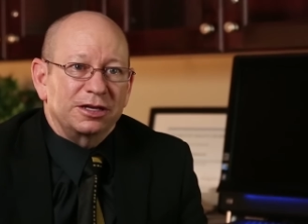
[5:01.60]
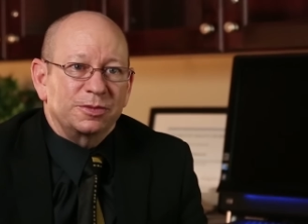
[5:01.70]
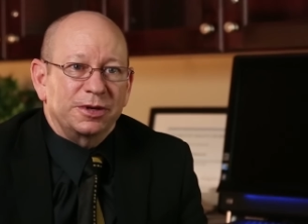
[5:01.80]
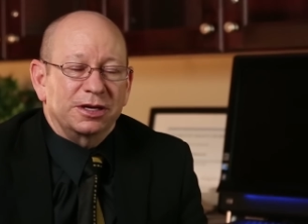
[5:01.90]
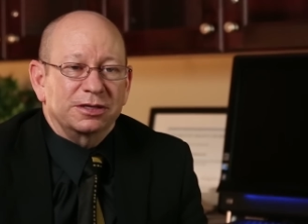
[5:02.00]
is
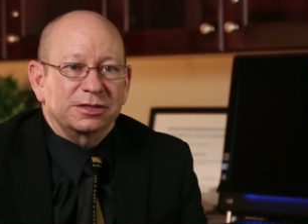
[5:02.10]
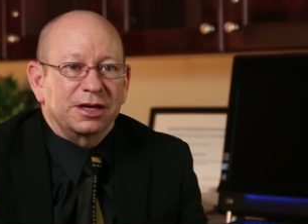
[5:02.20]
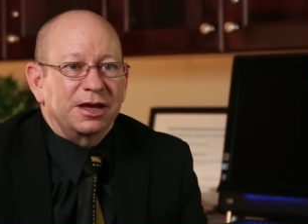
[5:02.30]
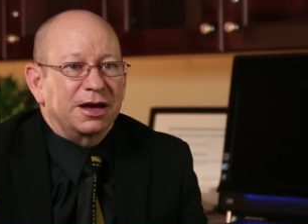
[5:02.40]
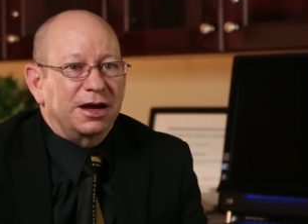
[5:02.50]
because
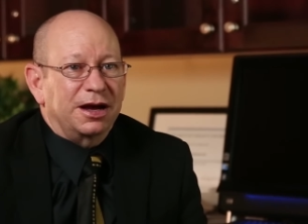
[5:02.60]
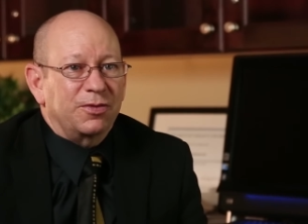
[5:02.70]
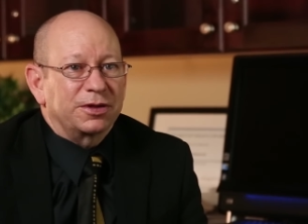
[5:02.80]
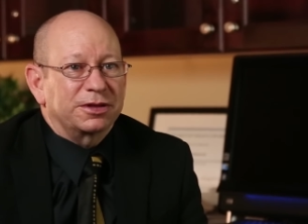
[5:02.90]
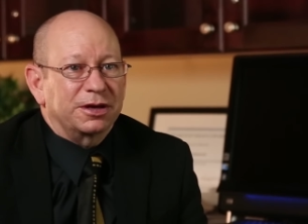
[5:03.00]
I
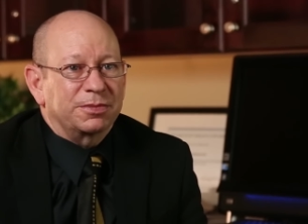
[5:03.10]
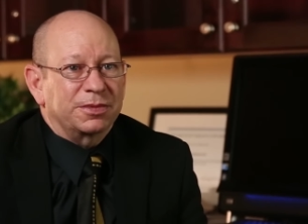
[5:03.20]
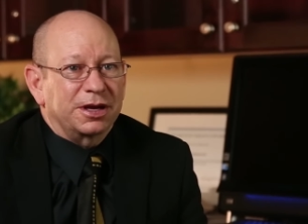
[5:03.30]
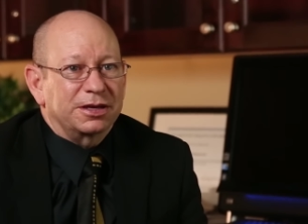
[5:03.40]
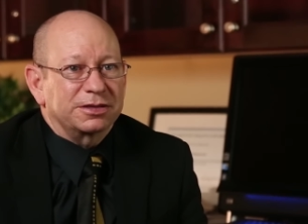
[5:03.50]
want
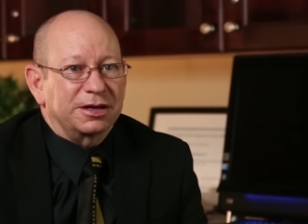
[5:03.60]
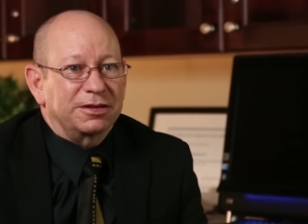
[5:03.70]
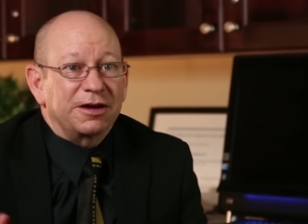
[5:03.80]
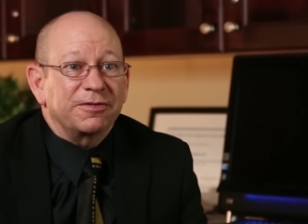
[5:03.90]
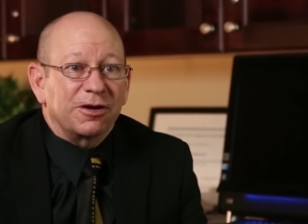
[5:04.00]
them as a
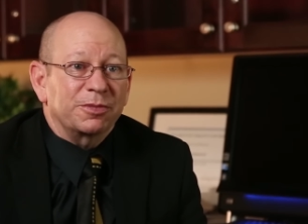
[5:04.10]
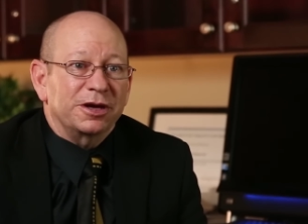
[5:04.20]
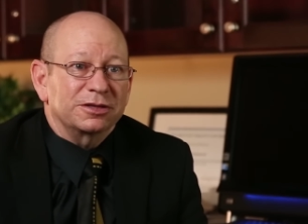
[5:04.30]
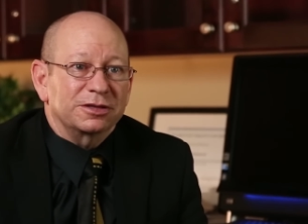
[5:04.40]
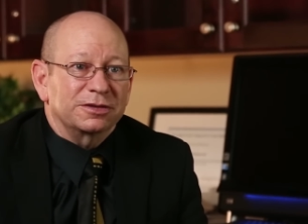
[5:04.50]
lifelong
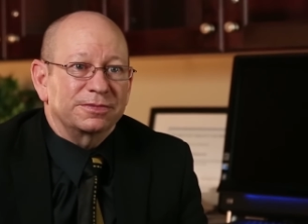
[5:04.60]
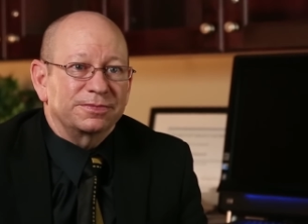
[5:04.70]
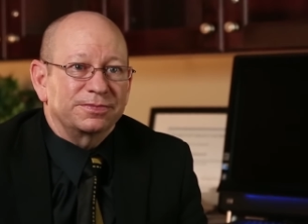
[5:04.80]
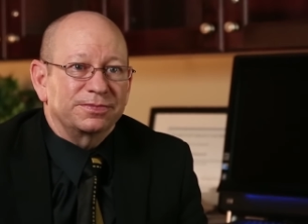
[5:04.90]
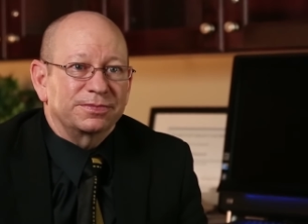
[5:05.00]
patient,
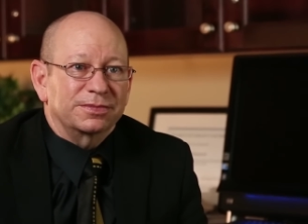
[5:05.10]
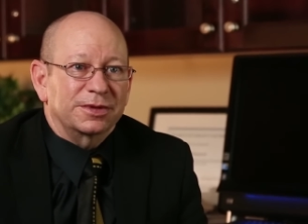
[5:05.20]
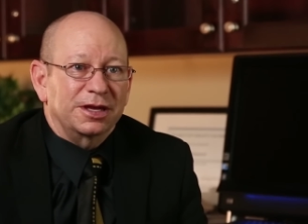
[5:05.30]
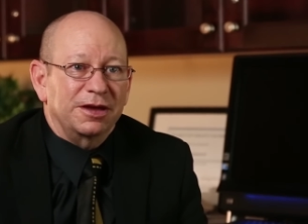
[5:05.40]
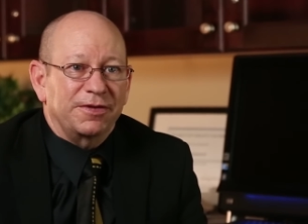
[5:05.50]

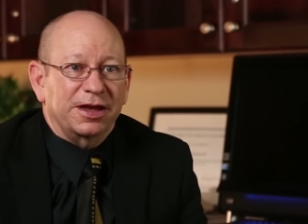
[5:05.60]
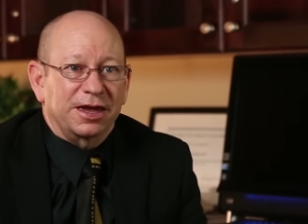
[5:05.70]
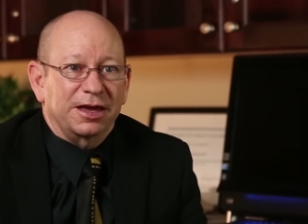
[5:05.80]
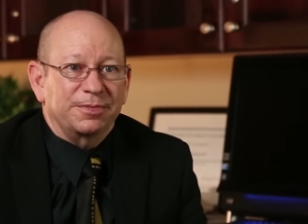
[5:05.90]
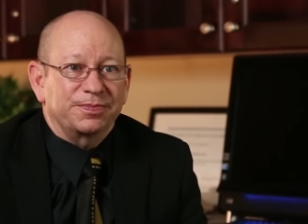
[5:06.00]
if I
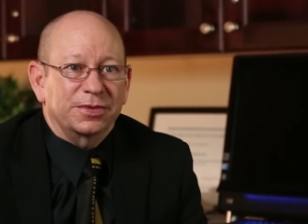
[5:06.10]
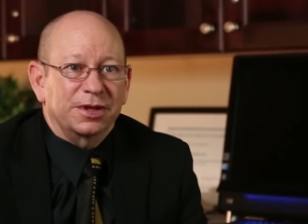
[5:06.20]
can.